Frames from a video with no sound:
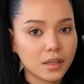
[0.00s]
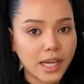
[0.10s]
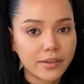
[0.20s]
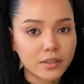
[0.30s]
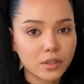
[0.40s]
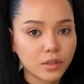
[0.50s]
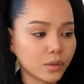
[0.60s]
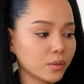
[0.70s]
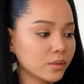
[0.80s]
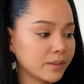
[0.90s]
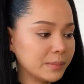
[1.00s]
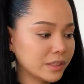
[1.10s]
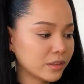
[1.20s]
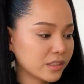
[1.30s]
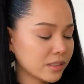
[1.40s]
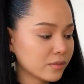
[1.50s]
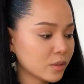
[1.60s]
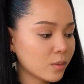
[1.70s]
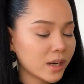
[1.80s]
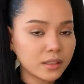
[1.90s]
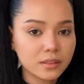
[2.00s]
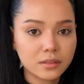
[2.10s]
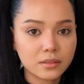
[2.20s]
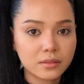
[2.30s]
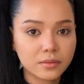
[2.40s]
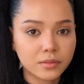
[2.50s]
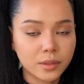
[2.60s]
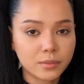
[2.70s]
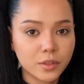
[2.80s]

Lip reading: I have this glue. I've been using it for a while from